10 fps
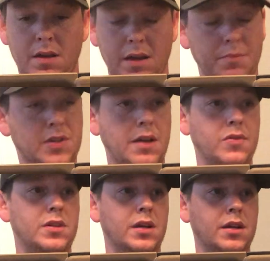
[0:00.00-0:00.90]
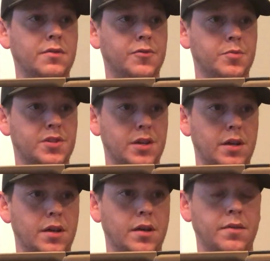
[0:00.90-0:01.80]
M17 from
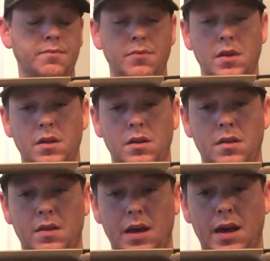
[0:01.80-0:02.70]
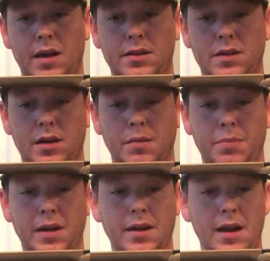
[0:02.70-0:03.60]
SIG that
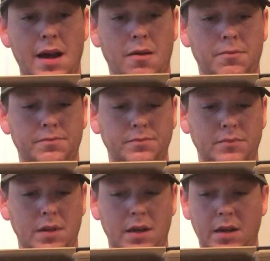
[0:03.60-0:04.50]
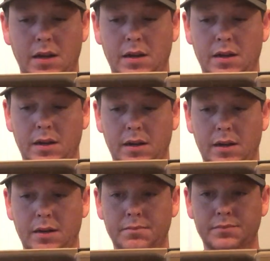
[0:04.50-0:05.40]
beat it out, and
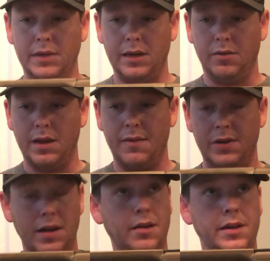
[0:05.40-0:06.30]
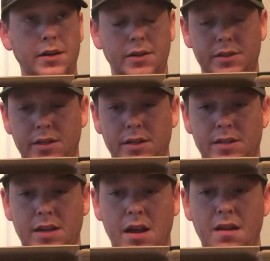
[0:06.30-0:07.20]
I don't have it down here. It's in the
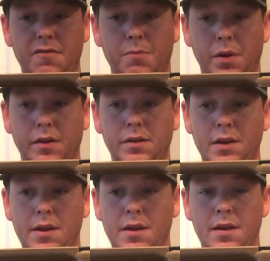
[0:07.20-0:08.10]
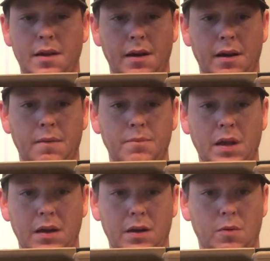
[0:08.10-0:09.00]
safe, but
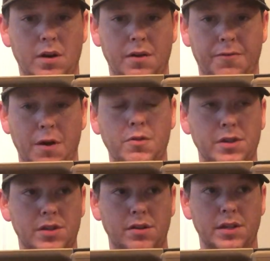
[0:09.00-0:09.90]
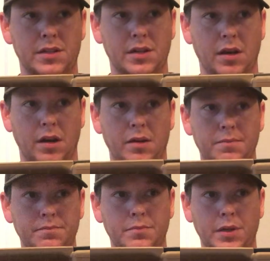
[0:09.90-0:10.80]
I wanted to focus on this gun.
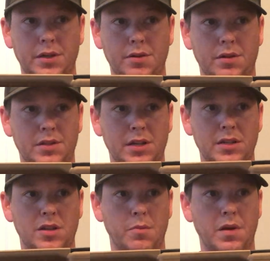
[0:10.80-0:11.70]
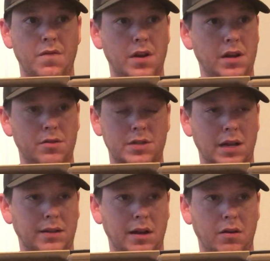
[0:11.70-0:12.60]
But you can see so many videos
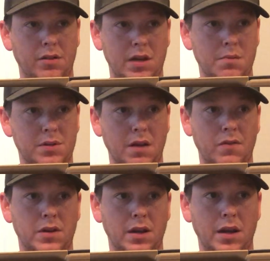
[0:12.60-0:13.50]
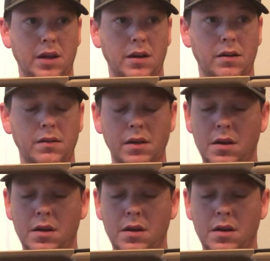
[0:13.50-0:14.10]
out there on the M17